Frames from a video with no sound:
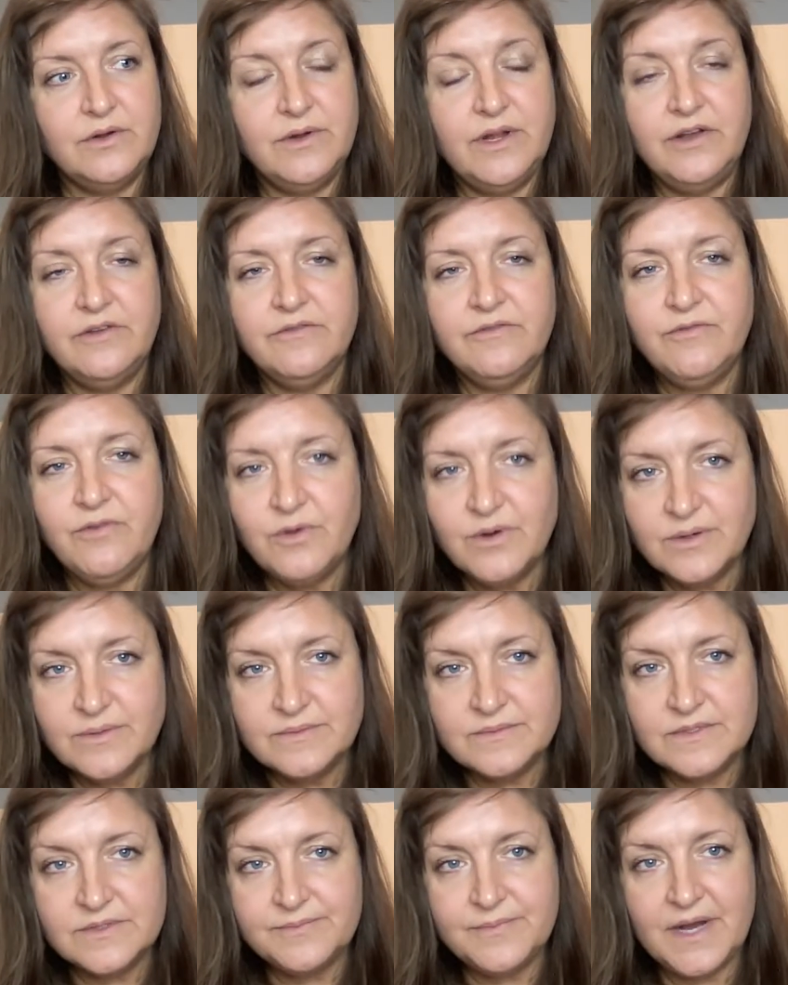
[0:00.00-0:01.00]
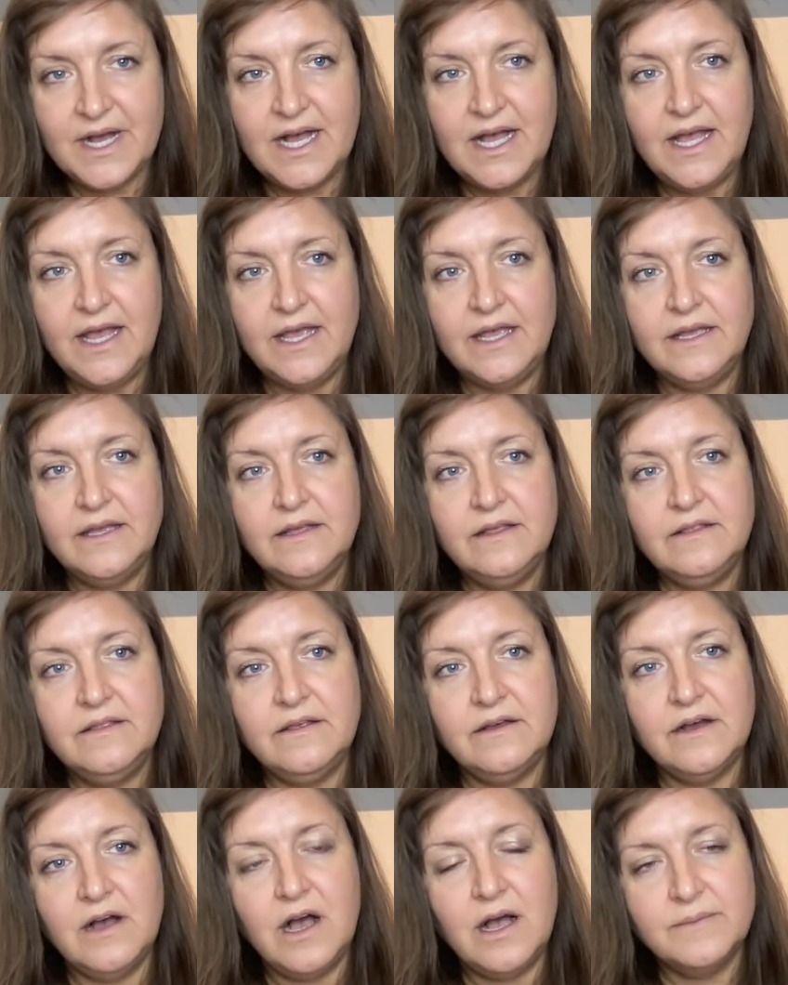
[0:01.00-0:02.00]
informed by
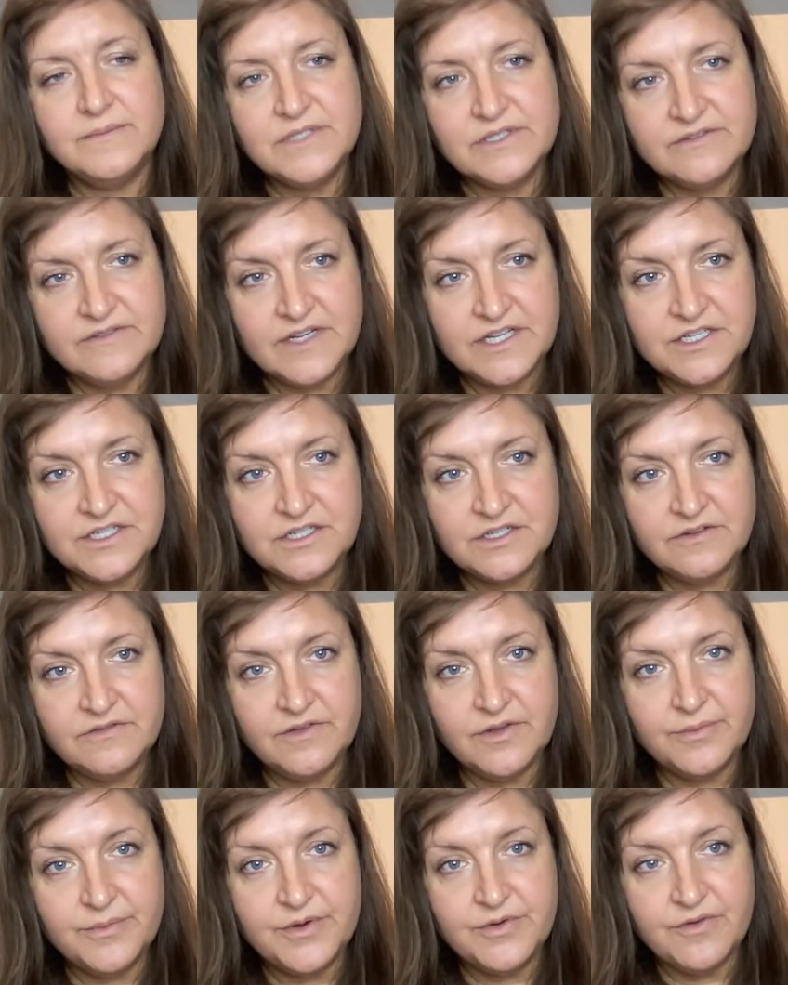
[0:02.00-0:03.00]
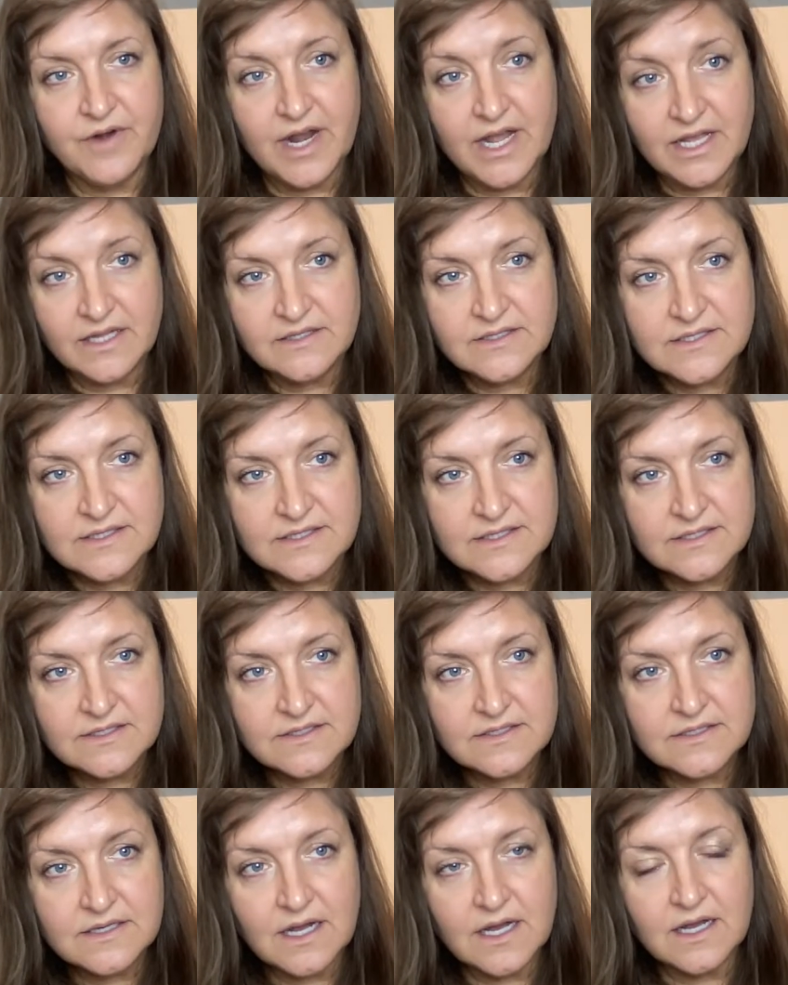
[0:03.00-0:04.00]
the observation of human rights
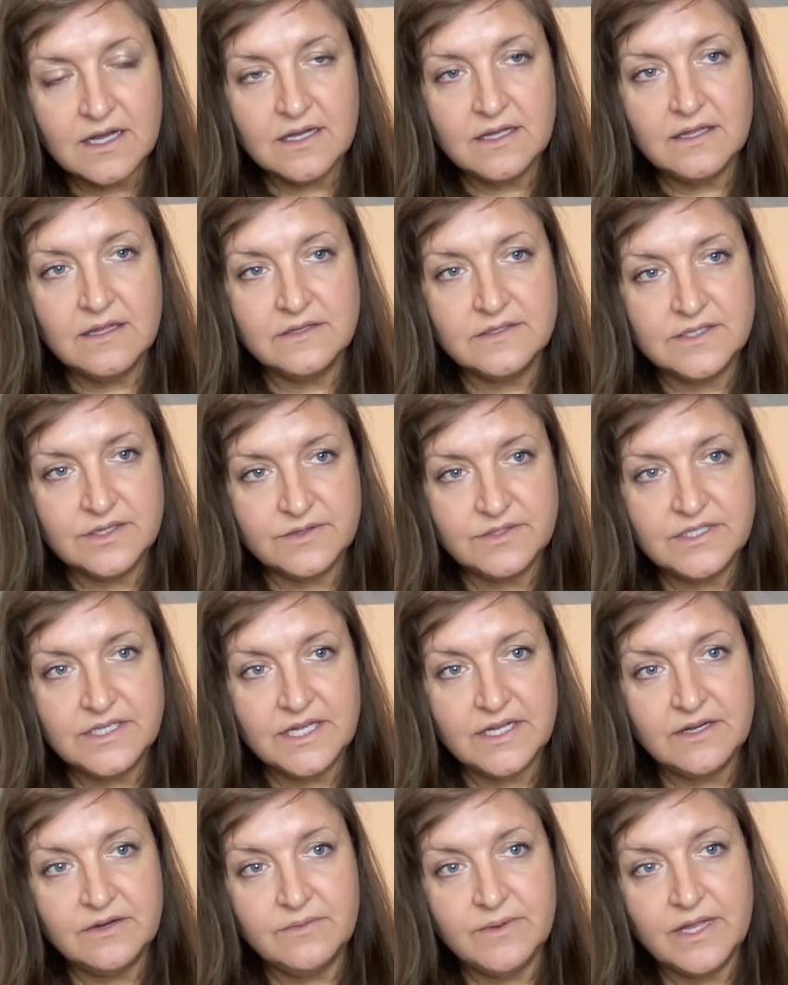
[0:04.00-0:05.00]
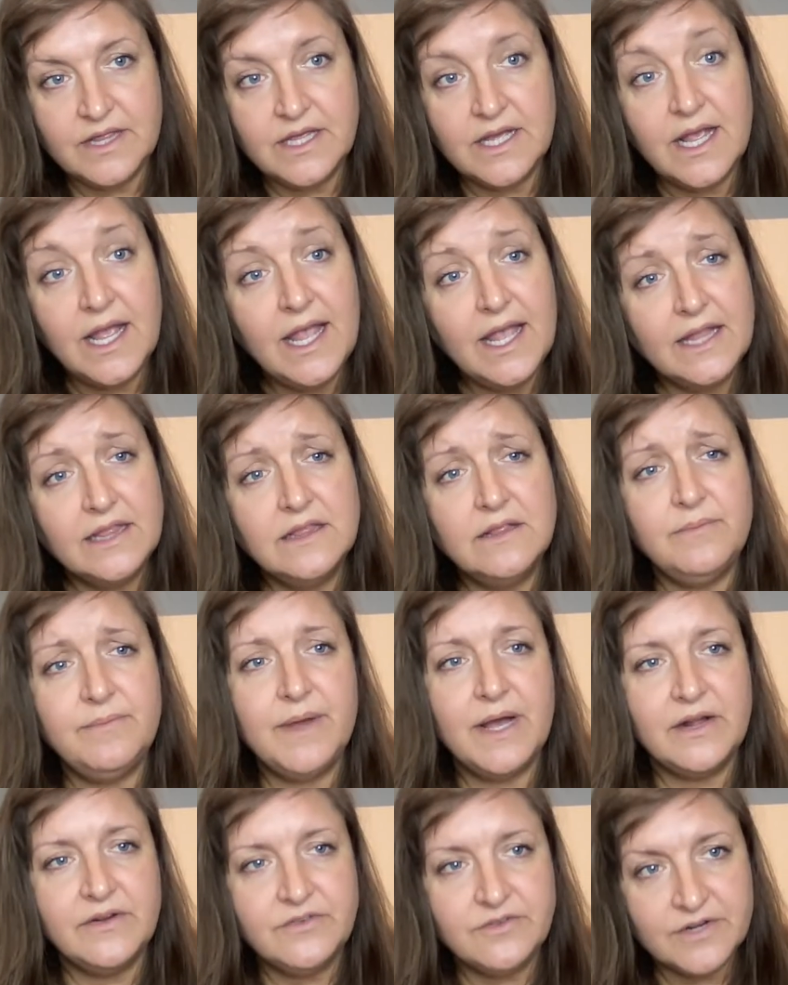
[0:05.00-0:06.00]
associated with it, and the
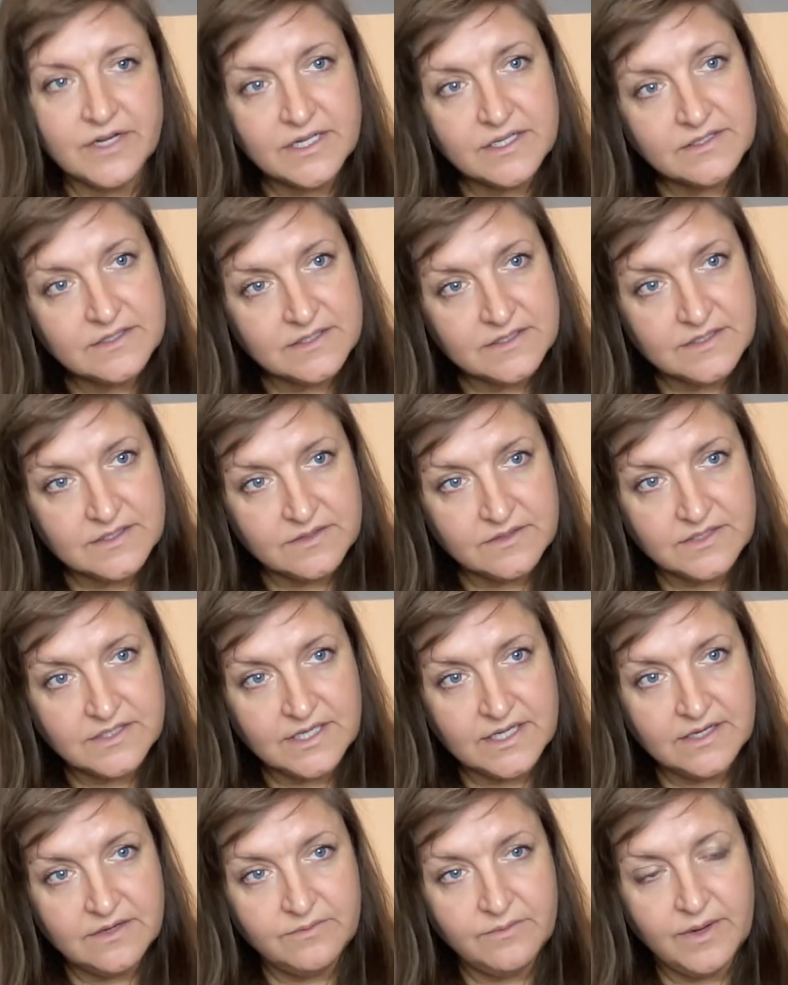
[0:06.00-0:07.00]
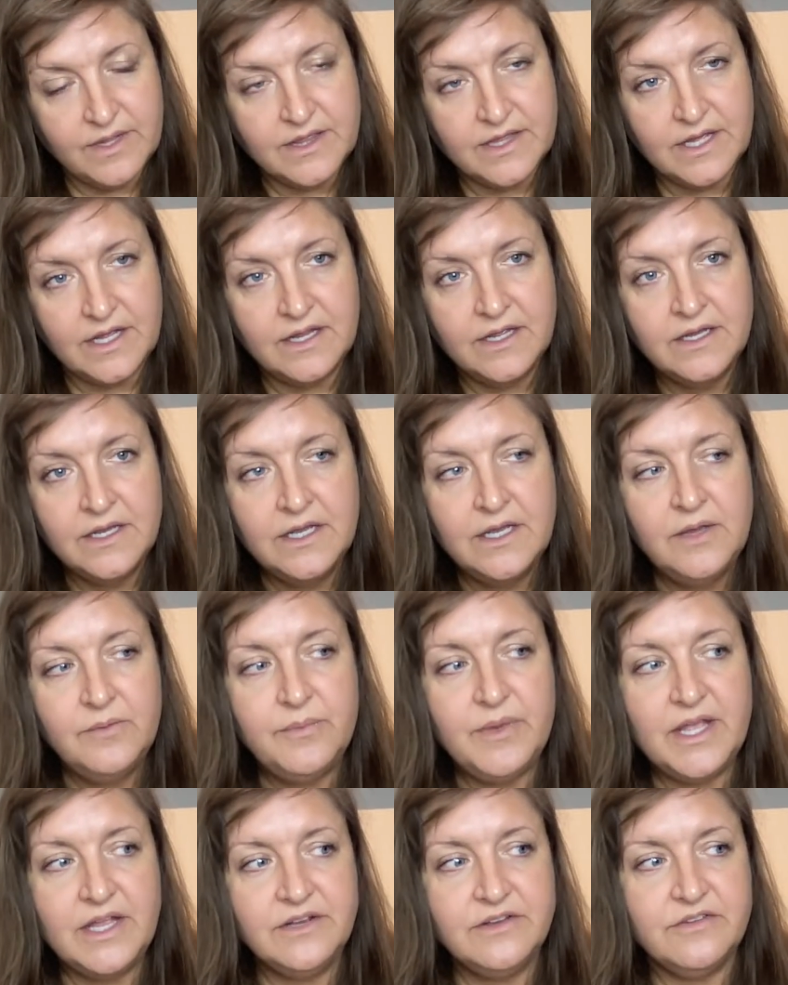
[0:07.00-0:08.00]
boundaries associated with it
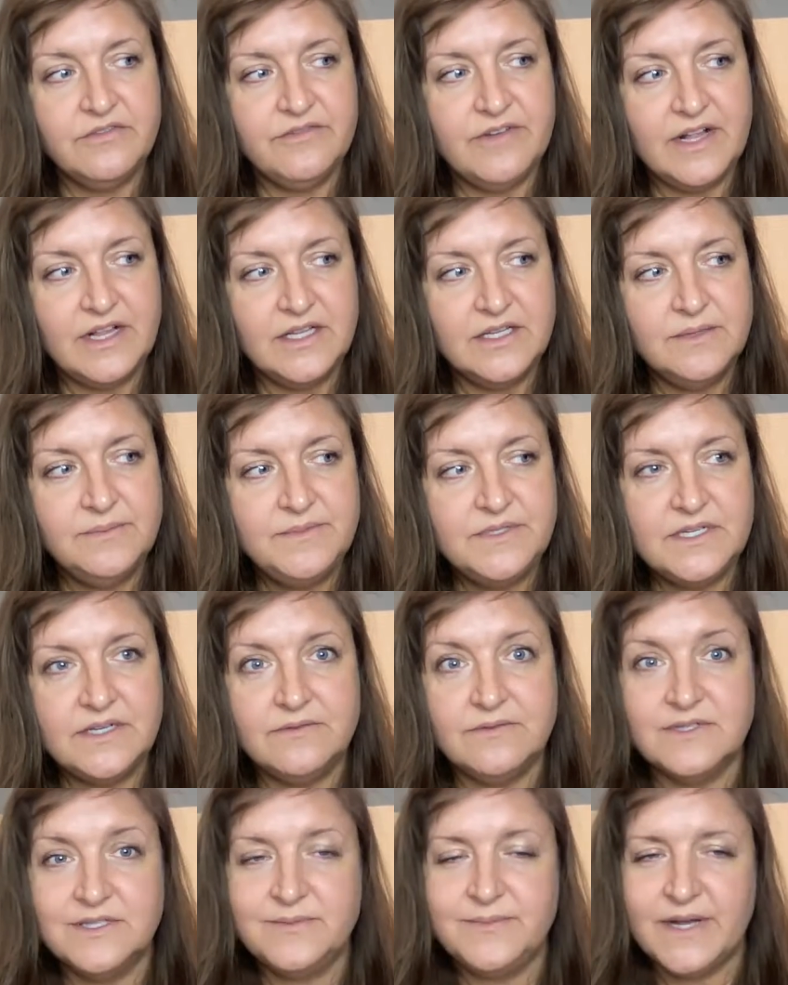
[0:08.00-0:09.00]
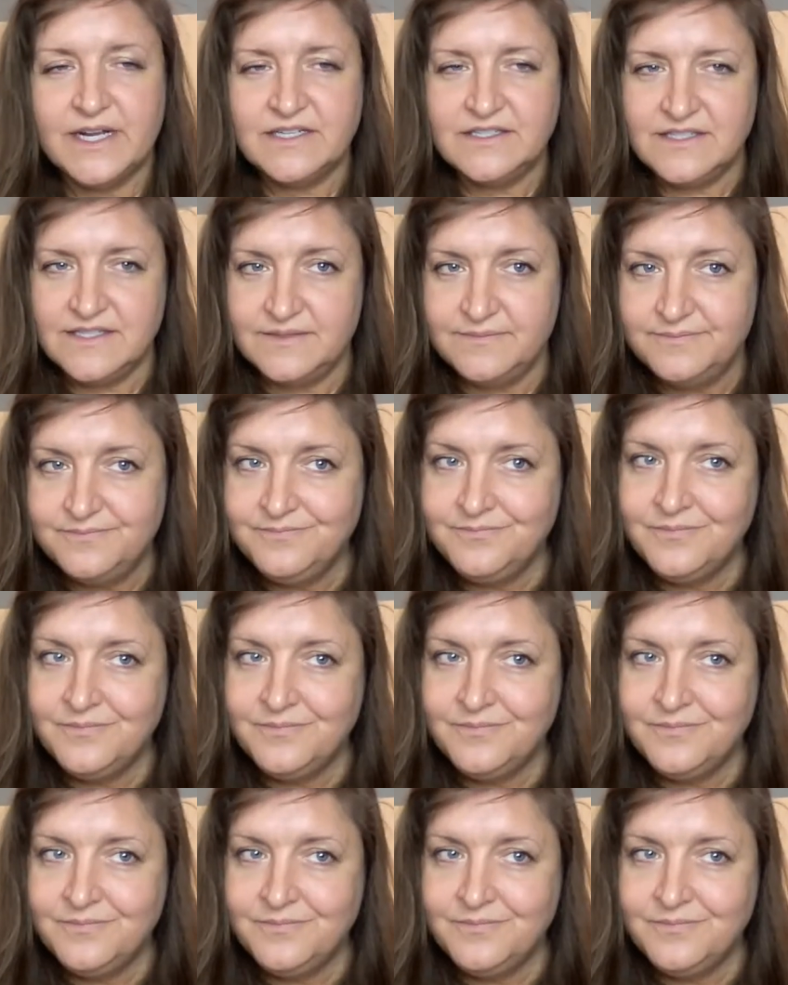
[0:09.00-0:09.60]
being developed and respected.